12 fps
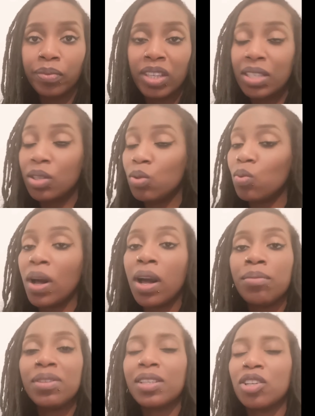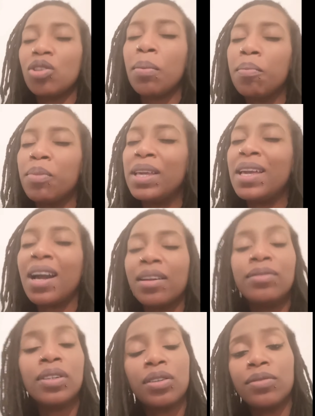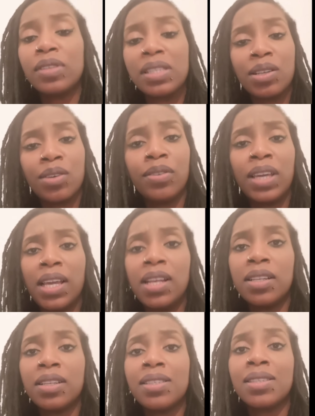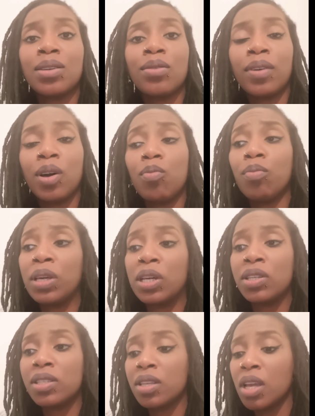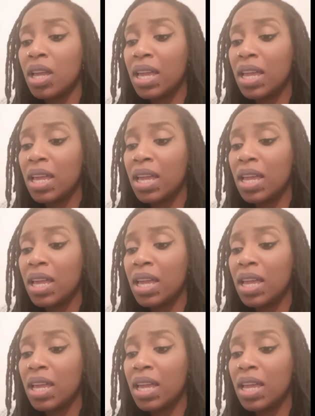This is why I'm such a big advocate for self-healing and self-help, because